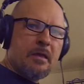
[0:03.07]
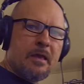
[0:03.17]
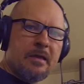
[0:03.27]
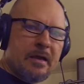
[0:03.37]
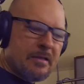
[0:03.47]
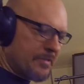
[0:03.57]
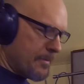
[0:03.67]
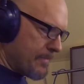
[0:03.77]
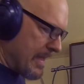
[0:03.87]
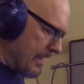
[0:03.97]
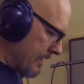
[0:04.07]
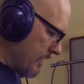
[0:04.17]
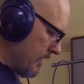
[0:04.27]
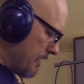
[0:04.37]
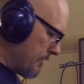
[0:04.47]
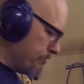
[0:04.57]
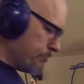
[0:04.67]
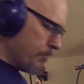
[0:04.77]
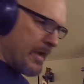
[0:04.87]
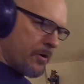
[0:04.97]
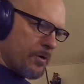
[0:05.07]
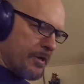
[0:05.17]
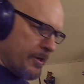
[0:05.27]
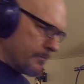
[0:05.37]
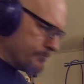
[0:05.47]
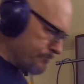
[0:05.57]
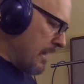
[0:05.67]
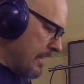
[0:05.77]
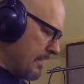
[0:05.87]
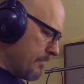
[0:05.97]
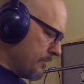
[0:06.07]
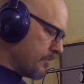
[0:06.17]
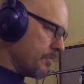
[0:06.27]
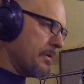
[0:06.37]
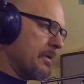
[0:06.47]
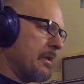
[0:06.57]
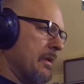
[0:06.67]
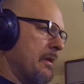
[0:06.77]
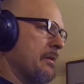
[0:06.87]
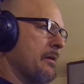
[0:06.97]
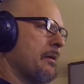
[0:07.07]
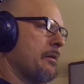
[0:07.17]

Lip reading: Hey guys, I'm back. Michael here. I am doing a